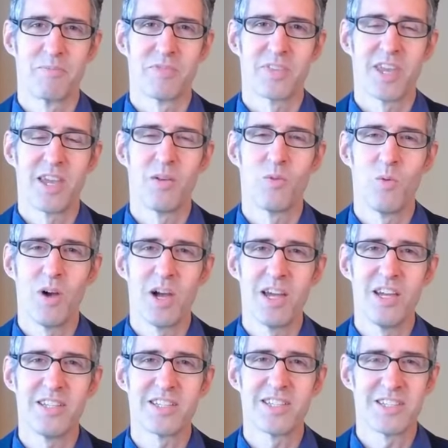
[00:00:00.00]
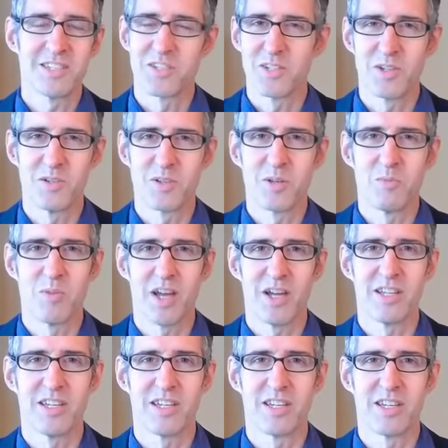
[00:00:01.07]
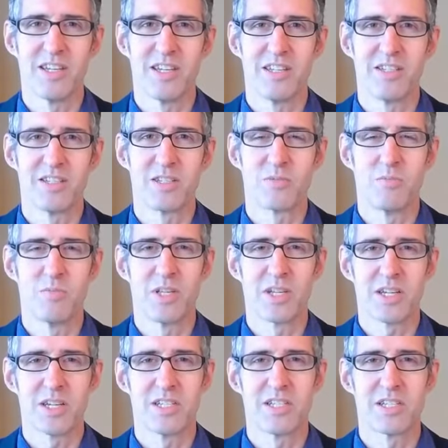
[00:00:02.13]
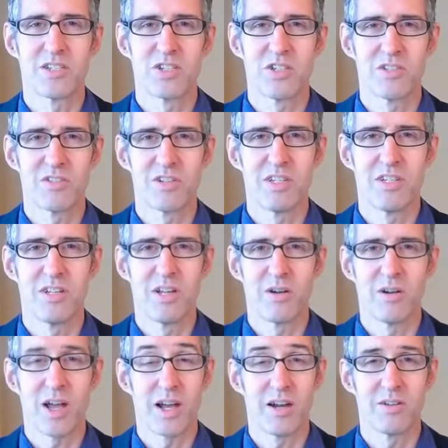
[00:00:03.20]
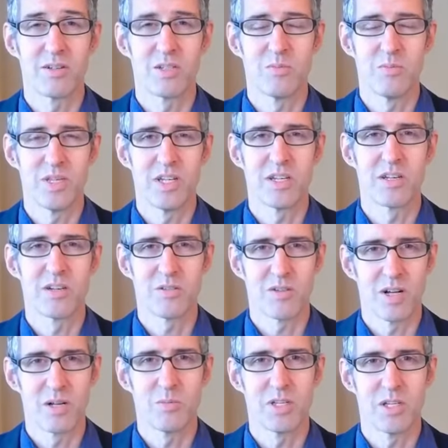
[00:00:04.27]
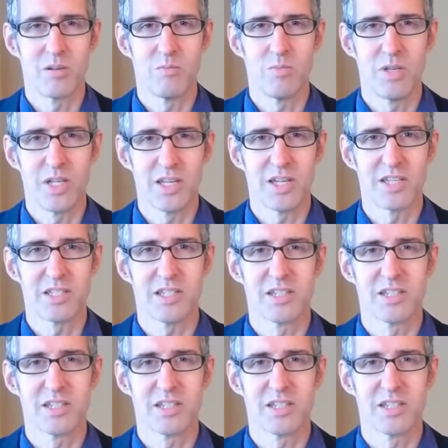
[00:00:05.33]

And why is it so compelling is because children know how to be incredibly immediate.